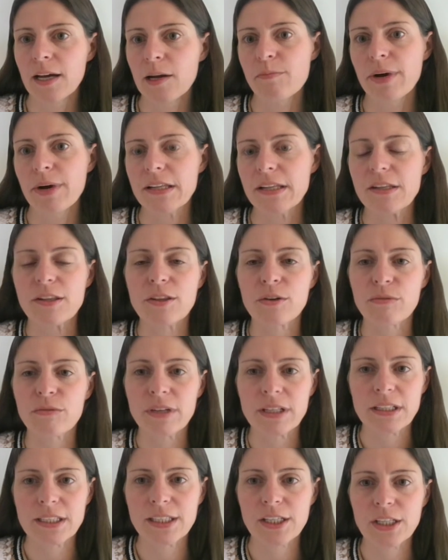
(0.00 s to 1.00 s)
But the
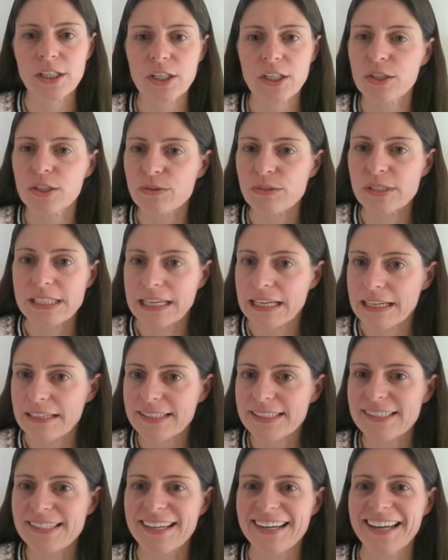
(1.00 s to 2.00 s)
really good news
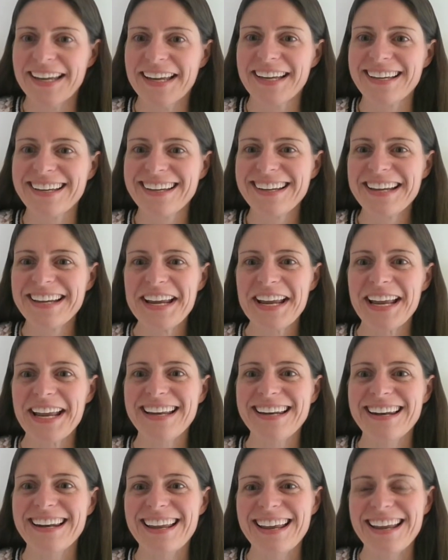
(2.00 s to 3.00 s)
is in,